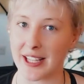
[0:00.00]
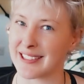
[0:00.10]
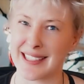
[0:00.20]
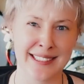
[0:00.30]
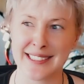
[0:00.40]
And
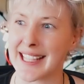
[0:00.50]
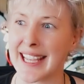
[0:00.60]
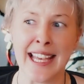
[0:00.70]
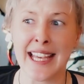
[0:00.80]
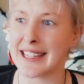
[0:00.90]
as I say,
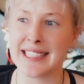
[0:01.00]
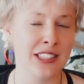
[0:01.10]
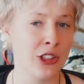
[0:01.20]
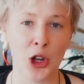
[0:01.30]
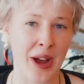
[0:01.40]
these
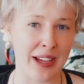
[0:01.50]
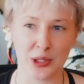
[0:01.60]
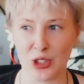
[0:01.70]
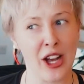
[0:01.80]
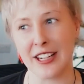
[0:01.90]
can go
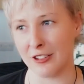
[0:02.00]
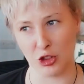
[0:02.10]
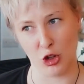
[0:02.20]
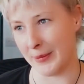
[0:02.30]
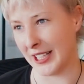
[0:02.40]
outside of
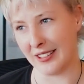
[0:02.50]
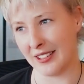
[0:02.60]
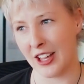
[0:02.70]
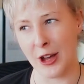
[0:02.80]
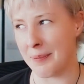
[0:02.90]
drumming
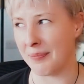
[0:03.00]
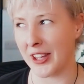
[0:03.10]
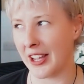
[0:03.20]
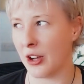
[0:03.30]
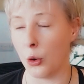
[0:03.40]

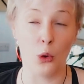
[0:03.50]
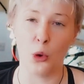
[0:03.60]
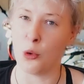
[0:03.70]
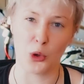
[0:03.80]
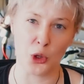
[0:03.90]

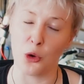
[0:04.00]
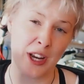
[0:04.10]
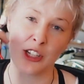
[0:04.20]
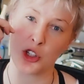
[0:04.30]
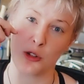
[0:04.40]
or your
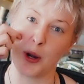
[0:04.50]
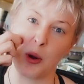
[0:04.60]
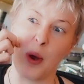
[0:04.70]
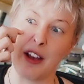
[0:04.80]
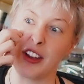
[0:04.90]
instrument or
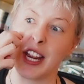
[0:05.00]
whatever.